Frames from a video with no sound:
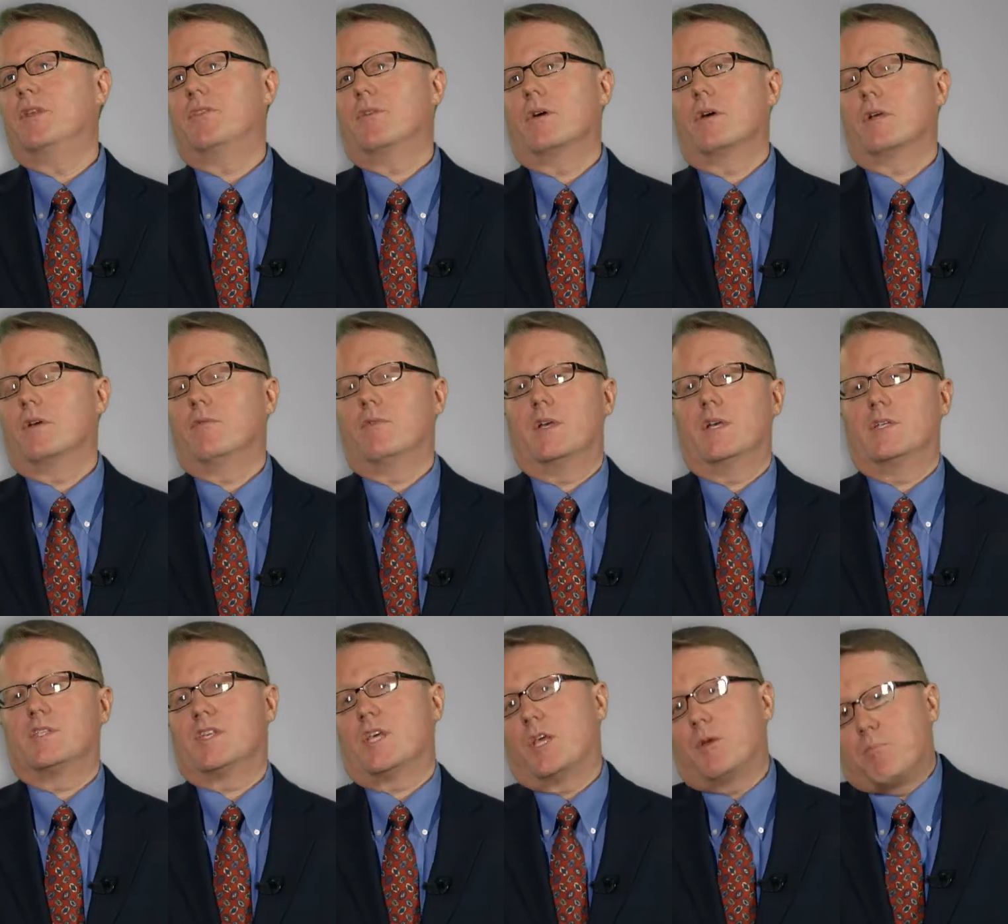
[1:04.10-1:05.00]
be thought of
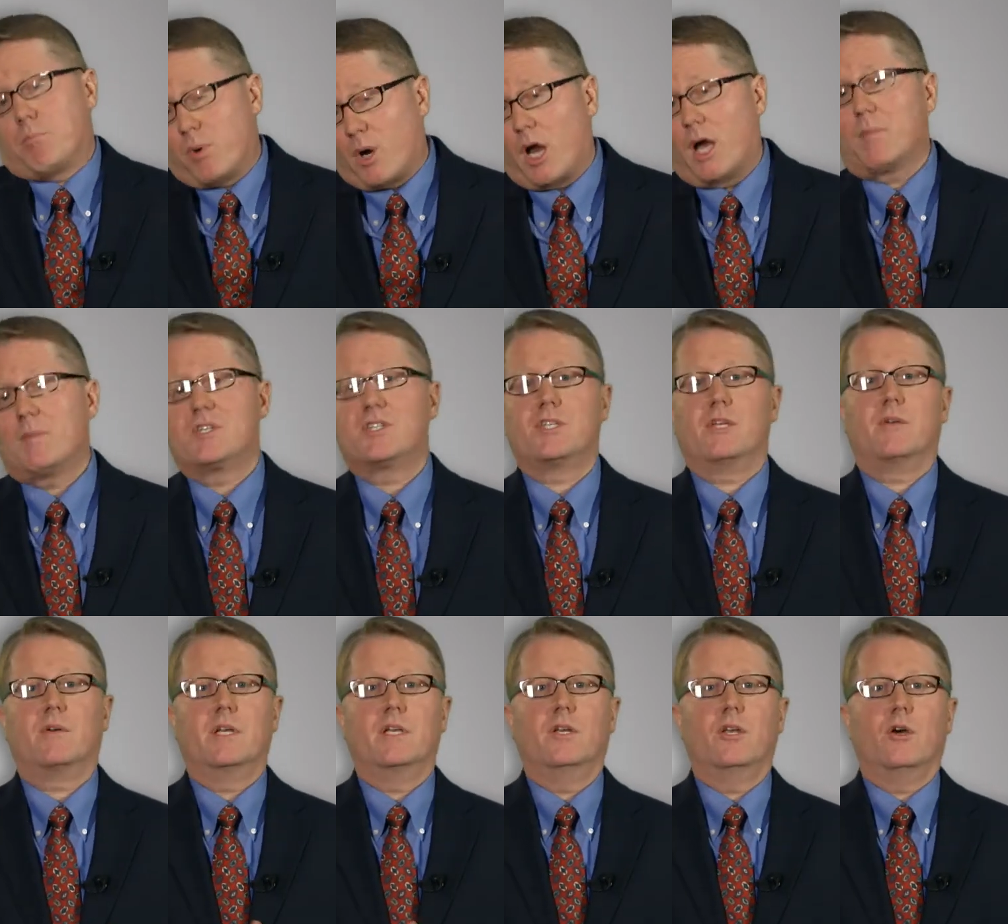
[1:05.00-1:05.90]
as a
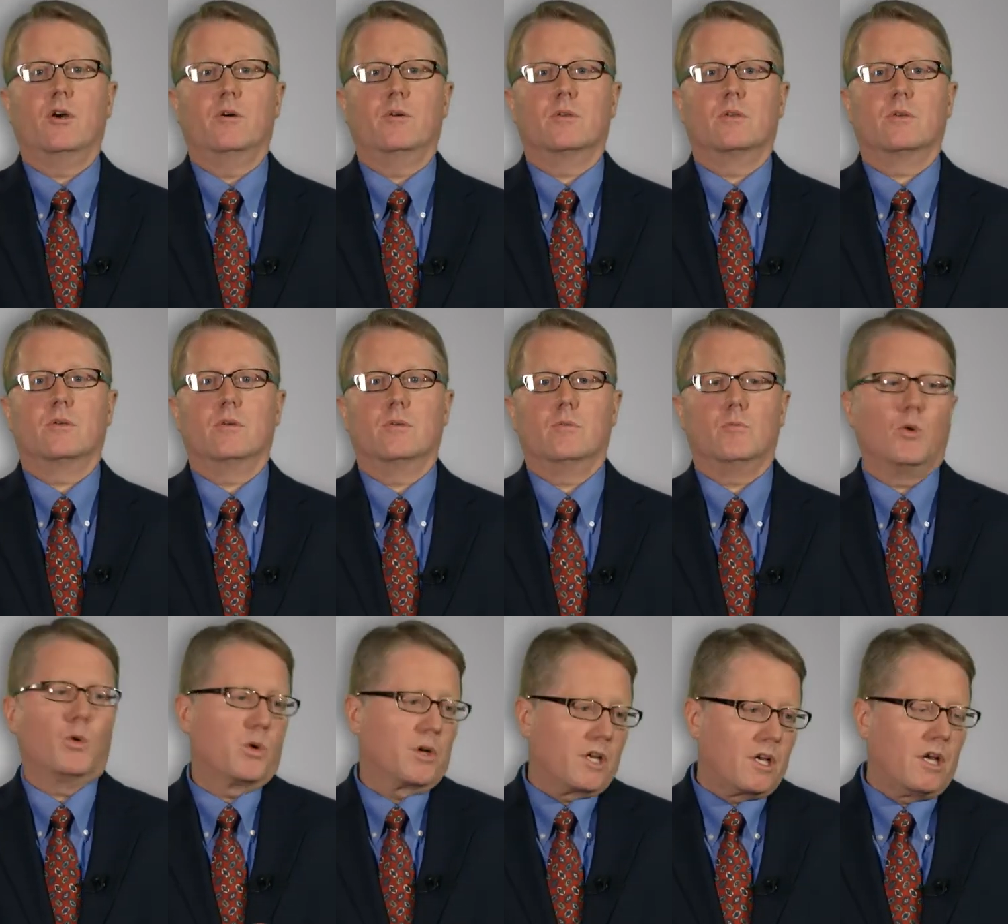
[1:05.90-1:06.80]
promissory note
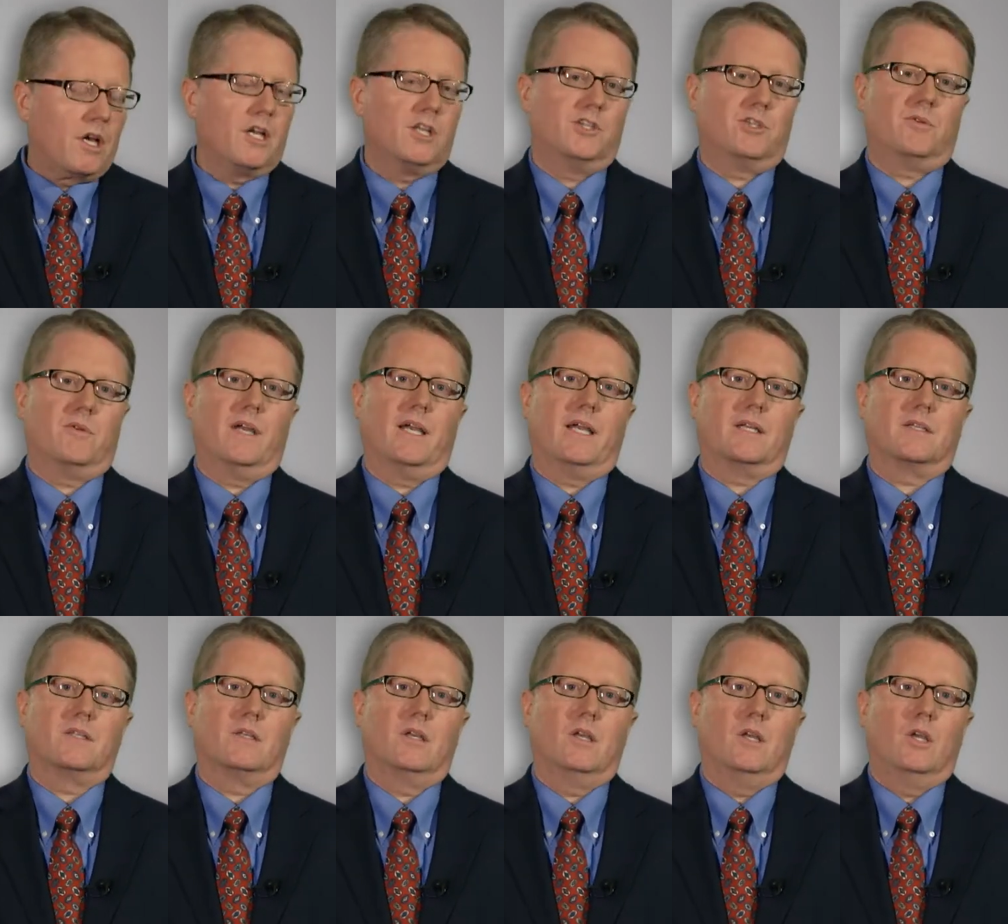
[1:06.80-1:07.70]
or a contract